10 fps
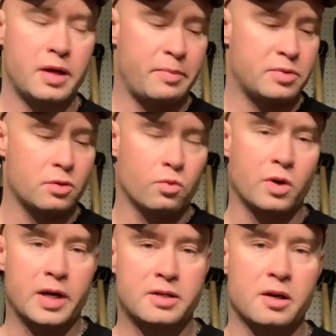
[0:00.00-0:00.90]
episode
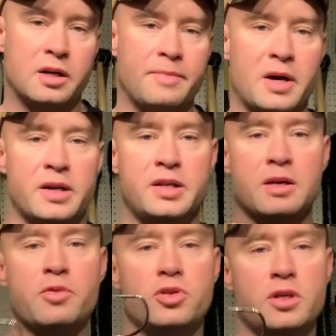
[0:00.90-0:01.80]
1, I talked about
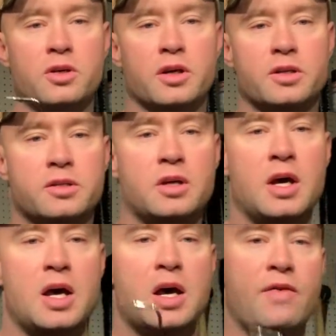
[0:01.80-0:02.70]
EWG hooks,
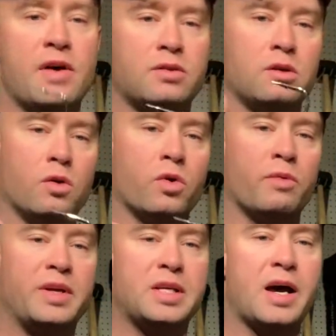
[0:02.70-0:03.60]
and that's what we're going to
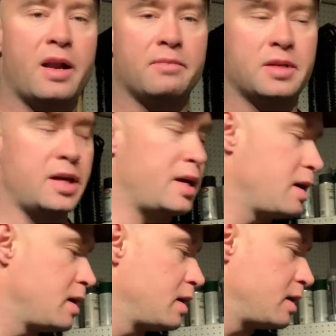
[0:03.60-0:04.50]
be tying up today.
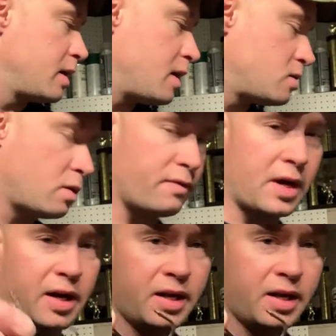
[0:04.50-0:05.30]
Okay, so I've got an